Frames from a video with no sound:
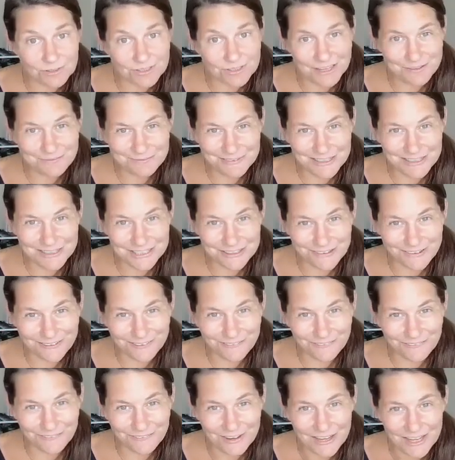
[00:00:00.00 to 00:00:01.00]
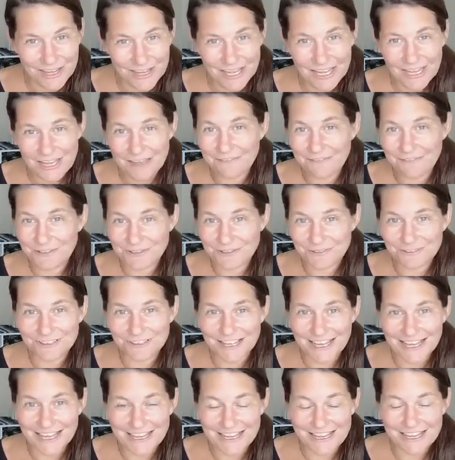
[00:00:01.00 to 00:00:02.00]
let me know if you
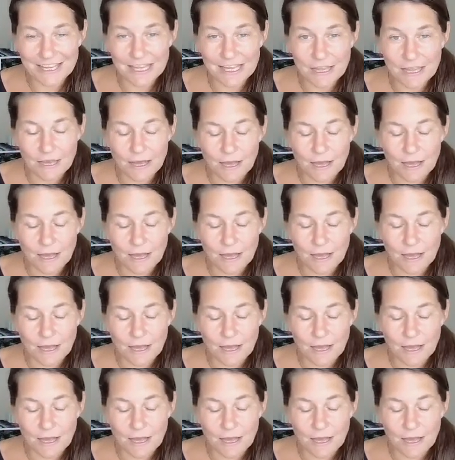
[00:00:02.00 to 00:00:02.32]
like